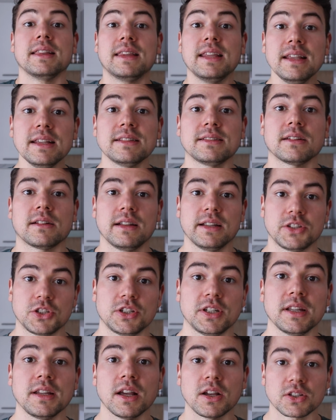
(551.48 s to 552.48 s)
these are
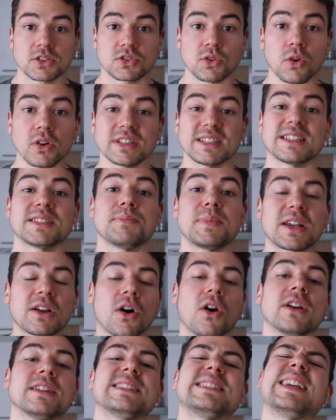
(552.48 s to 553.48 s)
legit sources,
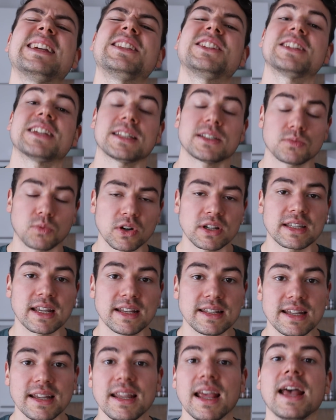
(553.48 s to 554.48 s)
because they just, what they
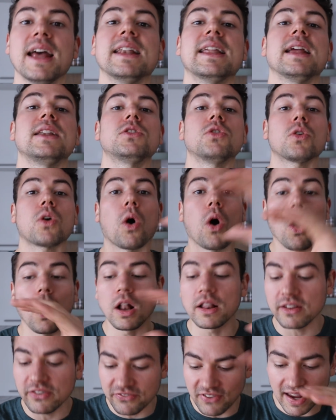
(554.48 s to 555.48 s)
did, they took
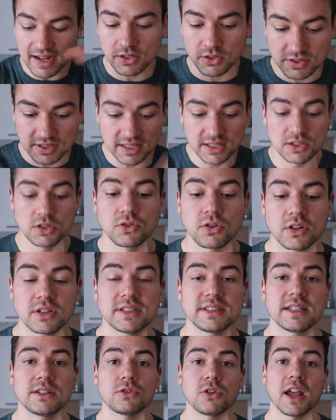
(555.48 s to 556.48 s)
all the factors into
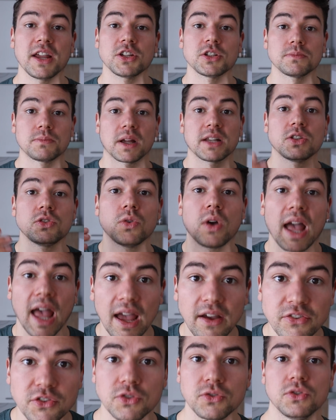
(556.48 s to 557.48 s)
consideration. But you
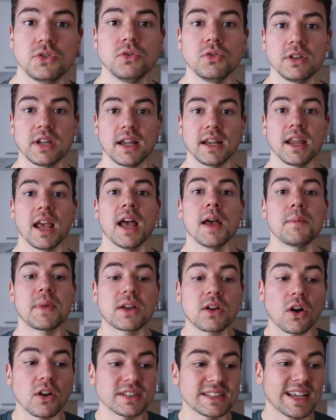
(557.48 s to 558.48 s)
have to do that,
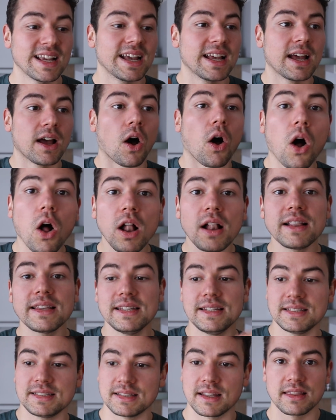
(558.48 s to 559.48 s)
because all
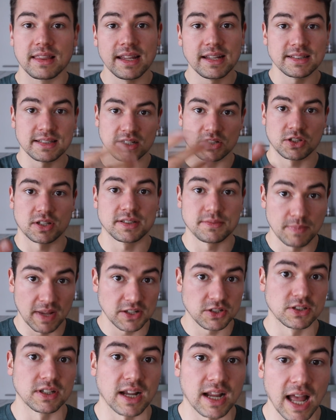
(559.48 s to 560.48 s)
these things I just
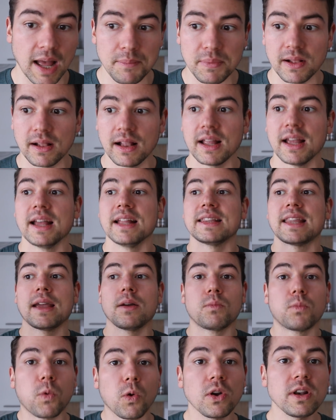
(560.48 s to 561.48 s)
mentioned, a couple, they
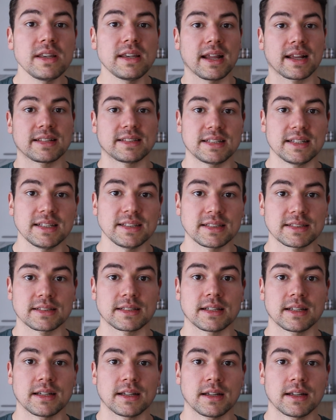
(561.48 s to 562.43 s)
wouldn't exist